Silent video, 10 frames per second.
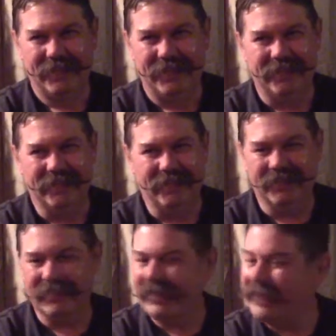
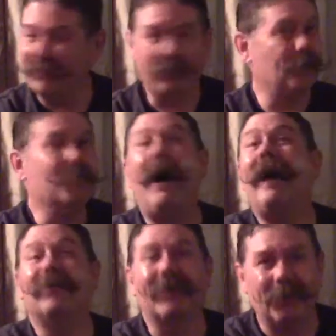They never took
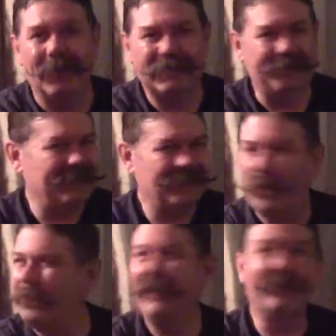my requests, because
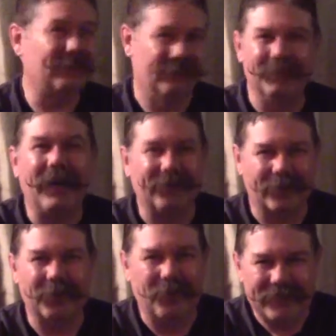no one ever took my
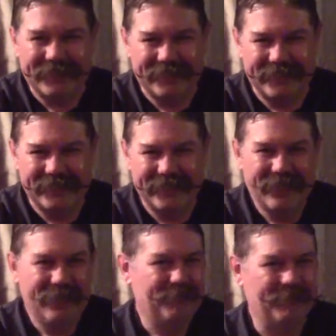requests.
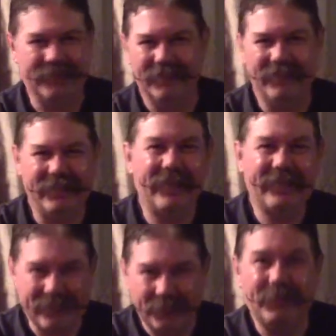But yeah,
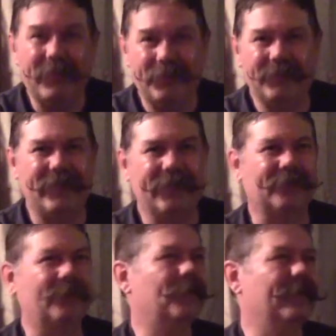they would take
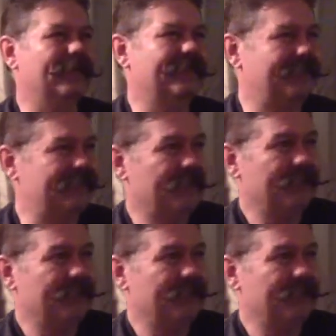requests.